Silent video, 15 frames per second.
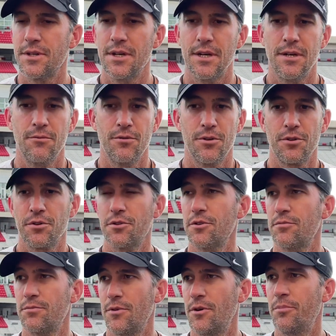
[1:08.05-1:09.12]
really
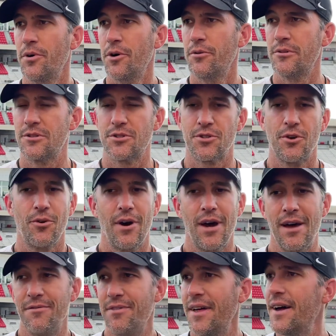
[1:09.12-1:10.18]
good opponents, so
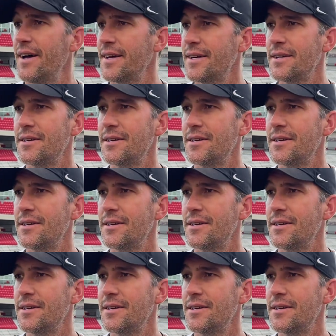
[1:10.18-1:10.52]
have they.